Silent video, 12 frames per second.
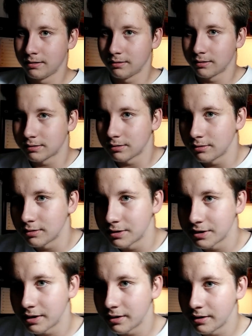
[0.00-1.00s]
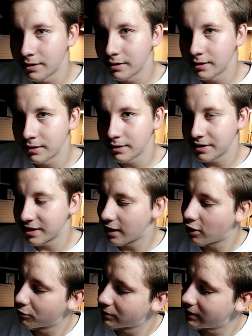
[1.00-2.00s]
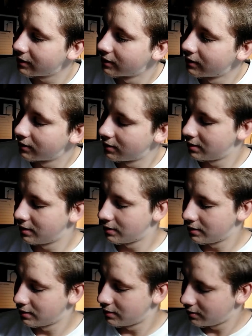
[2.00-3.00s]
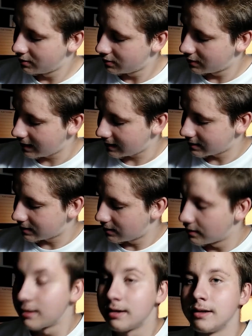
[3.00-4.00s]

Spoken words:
little Xiaomi text.